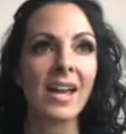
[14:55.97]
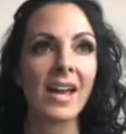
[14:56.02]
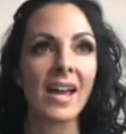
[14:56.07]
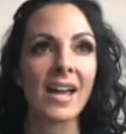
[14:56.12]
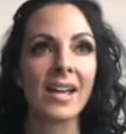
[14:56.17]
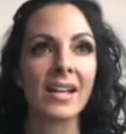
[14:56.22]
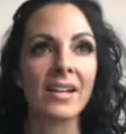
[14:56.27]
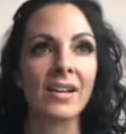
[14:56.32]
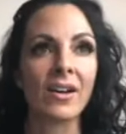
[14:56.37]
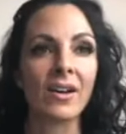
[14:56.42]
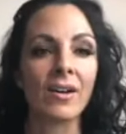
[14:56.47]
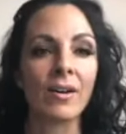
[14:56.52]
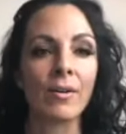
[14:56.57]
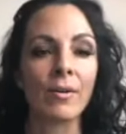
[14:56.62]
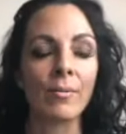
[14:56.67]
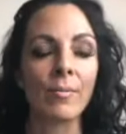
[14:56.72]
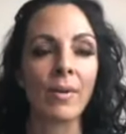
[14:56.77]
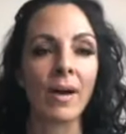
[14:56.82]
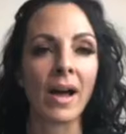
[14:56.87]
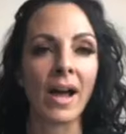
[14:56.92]
And
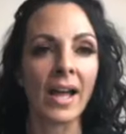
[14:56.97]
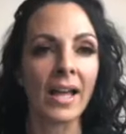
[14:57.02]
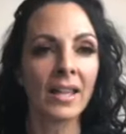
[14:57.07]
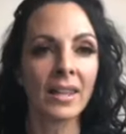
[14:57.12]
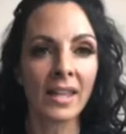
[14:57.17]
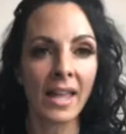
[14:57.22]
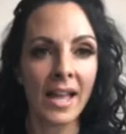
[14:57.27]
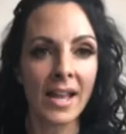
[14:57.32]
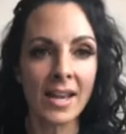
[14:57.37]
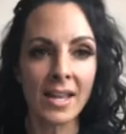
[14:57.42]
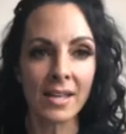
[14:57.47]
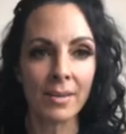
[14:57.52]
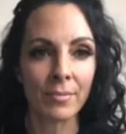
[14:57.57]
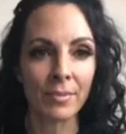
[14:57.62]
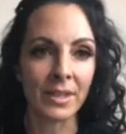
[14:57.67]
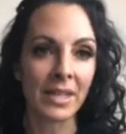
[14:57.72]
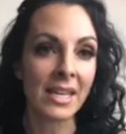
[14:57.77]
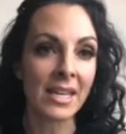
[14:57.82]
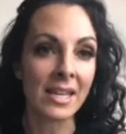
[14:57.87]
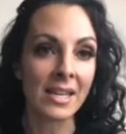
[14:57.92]
I let
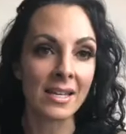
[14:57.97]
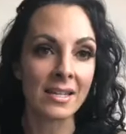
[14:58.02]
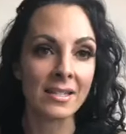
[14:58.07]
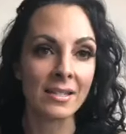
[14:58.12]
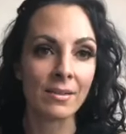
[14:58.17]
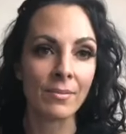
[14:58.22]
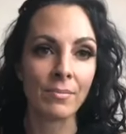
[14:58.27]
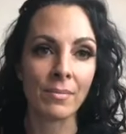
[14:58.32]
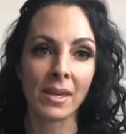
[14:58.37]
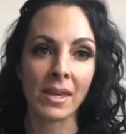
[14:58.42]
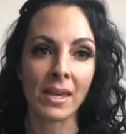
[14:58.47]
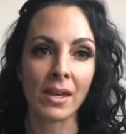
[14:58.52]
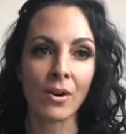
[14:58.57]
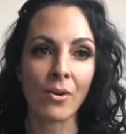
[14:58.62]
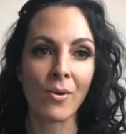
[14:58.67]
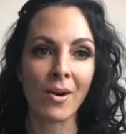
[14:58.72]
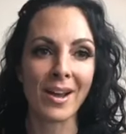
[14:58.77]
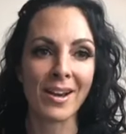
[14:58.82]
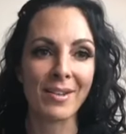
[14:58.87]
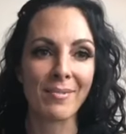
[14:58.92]
him lead me
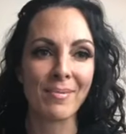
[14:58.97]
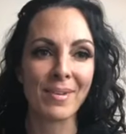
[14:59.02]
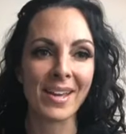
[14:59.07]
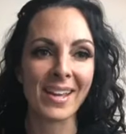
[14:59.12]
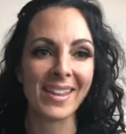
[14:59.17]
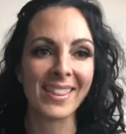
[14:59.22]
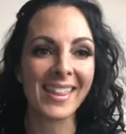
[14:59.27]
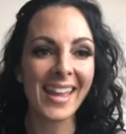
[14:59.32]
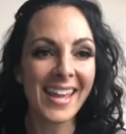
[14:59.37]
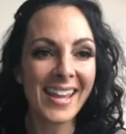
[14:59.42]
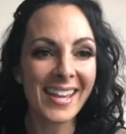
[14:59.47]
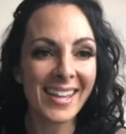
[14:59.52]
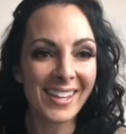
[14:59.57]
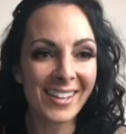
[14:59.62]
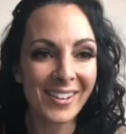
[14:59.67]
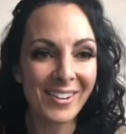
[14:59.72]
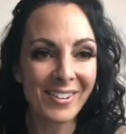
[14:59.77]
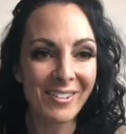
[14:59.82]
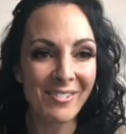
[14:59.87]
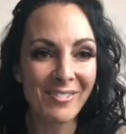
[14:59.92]
quite a bit. Thank
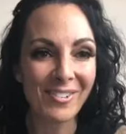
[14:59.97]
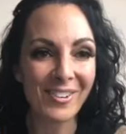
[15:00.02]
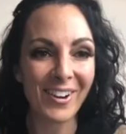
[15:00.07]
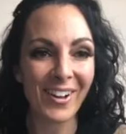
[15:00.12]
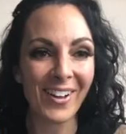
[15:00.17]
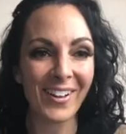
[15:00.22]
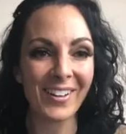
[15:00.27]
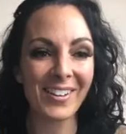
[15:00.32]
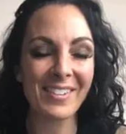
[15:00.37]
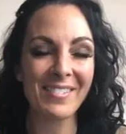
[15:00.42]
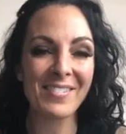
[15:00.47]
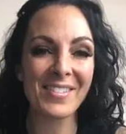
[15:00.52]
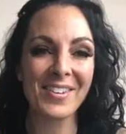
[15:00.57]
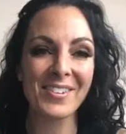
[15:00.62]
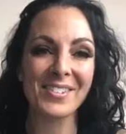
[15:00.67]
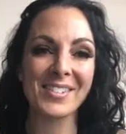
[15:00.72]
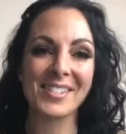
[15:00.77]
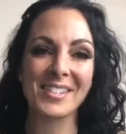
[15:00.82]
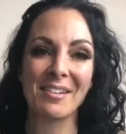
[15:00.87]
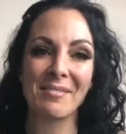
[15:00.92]
you for all of
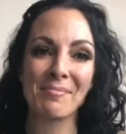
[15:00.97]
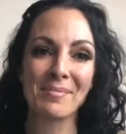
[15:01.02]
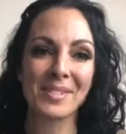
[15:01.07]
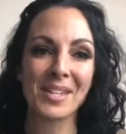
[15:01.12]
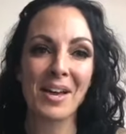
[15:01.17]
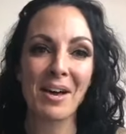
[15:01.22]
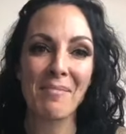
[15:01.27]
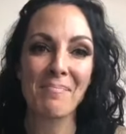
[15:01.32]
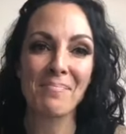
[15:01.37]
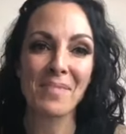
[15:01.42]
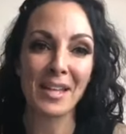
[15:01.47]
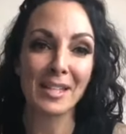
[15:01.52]
those thumbs up.